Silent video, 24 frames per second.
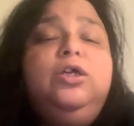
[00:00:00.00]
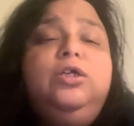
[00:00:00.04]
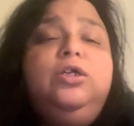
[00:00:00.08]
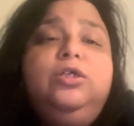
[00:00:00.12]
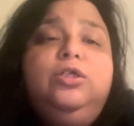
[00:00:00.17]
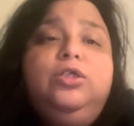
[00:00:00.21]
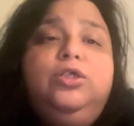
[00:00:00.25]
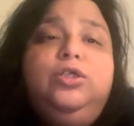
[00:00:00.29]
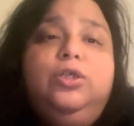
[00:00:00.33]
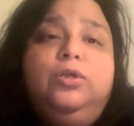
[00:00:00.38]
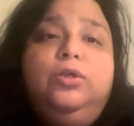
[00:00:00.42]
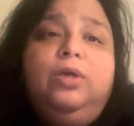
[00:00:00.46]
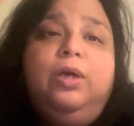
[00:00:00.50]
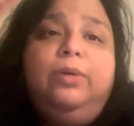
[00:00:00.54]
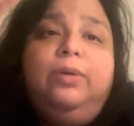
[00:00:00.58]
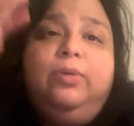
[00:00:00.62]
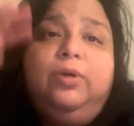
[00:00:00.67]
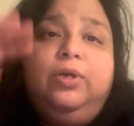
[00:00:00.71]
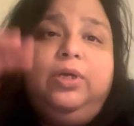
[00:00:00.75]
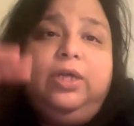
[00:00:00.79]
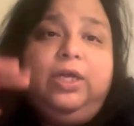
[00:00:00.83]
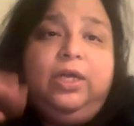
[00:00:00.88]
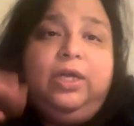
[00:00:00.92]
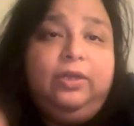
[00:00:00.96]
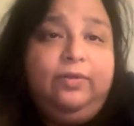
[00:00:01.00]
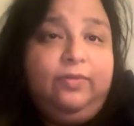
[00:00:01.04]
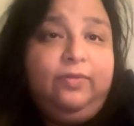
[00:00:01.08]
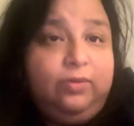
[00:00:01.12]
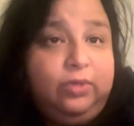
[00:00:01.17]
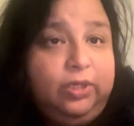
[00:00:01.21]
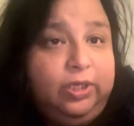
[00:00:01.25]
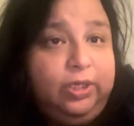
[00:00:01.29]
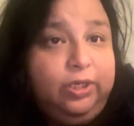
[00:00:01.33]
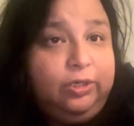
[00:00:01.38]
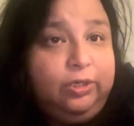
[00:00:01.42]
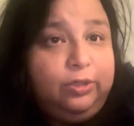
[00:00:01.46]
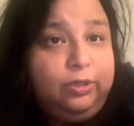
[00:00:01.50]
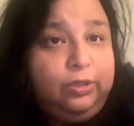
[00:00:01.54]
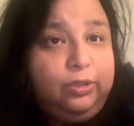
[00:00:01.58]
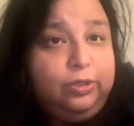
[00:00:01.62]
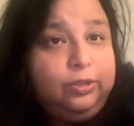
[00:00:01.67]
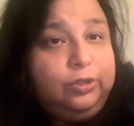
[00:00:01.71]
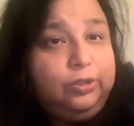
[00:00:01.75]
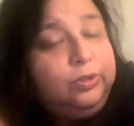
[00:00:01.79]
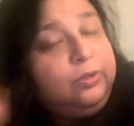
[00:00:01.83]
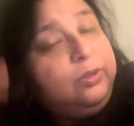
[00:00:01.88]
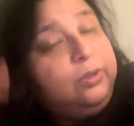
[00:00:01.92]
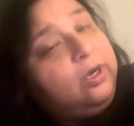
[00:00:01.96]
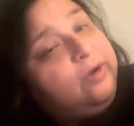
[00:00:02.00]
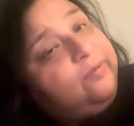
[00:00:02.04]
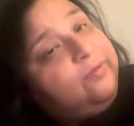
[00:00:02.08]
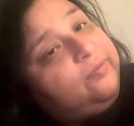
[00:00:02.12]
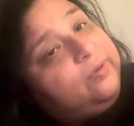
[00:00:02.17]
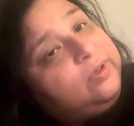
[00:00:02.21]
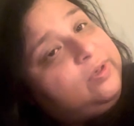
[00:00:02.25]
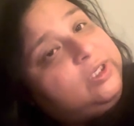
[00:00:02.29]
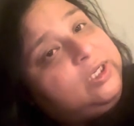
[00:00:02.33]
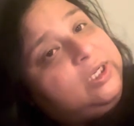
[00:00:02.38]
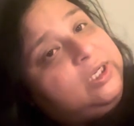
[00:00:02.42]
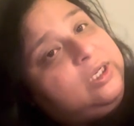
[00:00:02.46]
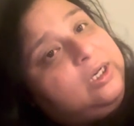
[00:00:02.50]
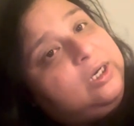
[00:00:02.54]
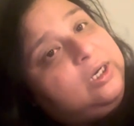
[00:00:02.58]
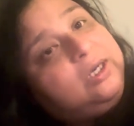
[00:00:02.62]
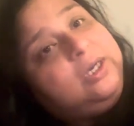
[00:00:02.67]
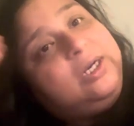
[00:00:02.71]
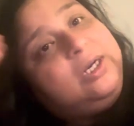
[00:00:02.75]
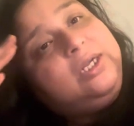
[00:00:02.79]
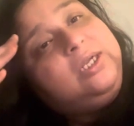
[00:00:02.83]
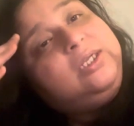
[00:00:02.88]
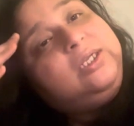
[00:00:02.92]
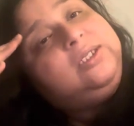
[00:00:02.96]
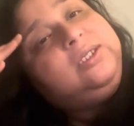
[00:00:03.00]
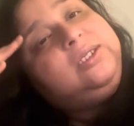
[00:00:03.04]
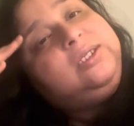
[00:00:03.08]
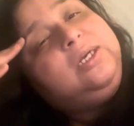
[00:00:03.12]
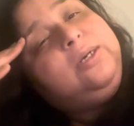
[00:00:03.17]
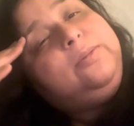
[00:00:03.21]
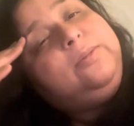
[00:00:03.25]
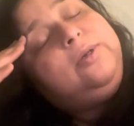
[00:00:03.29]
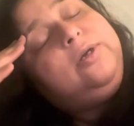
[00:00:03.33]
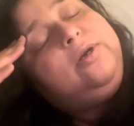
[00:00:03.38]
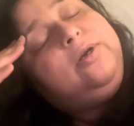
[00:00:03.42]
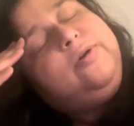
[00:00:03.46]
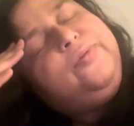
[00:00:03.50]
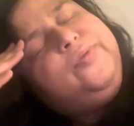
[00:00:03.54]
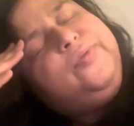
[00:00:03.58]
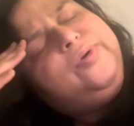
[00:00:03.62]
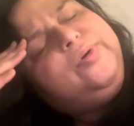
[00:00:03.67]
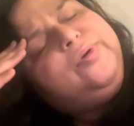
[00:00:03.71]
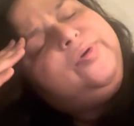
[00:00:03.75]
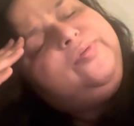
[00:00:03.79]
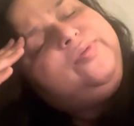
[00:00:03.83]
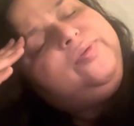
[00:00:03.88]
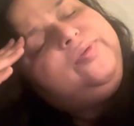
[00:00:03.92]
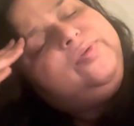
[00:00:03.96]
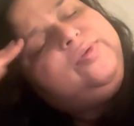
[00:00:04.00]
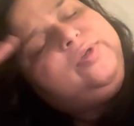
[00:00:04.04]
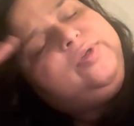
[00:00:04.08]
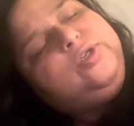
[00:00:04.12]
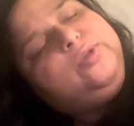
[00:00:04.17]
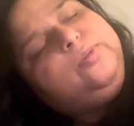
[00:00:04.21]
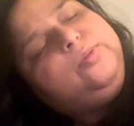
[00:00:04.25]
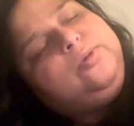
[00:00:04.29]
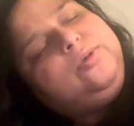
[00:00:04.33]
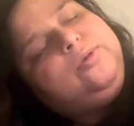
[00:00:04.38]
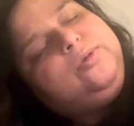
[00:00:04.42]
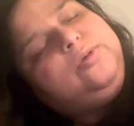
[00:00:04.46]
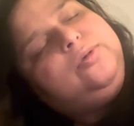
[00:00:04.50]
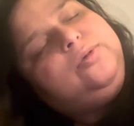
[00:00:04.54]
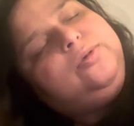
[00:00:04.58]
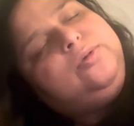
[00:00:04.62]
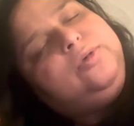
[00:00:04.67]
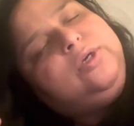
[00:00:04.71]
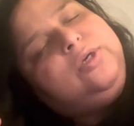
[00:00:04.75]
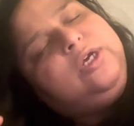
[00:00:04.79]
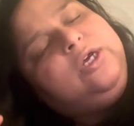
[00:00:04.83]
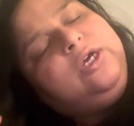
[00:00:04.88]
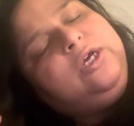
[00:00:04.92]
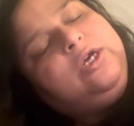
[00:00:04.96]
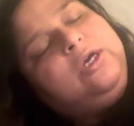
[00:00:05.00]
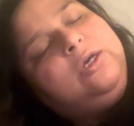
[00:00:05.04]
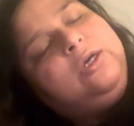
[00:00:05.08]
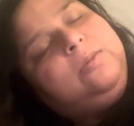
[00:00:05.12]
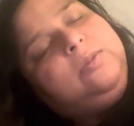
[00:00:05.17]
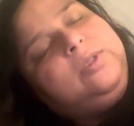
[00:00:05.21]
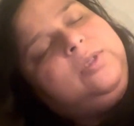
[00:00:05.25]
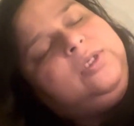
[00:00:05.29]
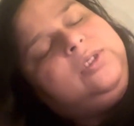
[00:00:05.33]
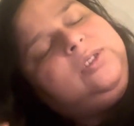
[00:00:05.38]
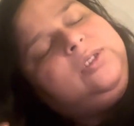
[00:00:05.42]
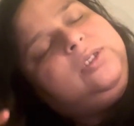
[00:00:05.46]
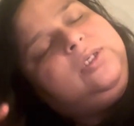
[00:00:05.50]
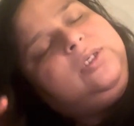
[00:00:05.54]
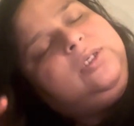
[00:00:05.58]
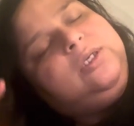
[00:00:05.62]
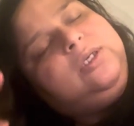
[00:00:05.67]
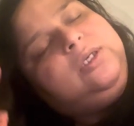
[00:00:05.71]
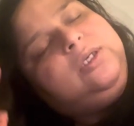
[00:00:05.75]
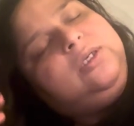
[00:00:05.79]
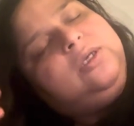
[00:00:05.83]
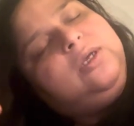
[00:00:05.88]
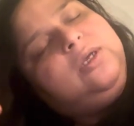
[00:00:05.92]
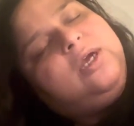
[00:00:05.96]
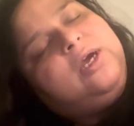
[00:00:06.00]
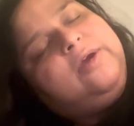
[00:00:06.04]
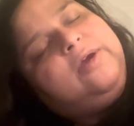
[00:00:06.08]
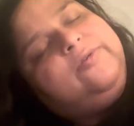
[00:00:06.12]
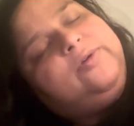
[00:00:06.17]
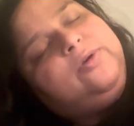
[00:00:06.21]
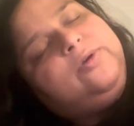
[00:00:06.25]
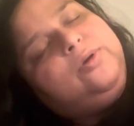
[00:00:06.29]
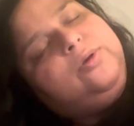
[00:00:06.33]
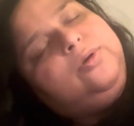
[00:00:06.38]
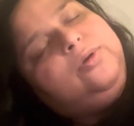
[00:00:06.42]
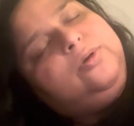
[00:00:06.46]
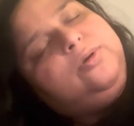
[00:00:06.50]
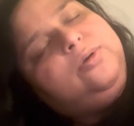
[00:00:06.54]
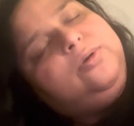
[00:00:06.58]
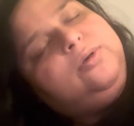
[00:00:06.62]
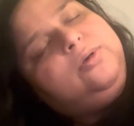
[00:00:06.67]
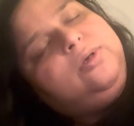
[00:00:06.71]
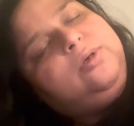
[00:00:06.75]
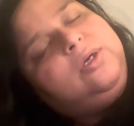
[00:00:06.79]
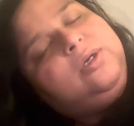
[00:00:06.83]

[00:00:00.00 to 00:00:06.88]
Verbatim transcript: So I've got to end the vlog here. So I'll take care, like and subscribe, and hopefully, hopefully, we'll tomorrow, literally afternoon.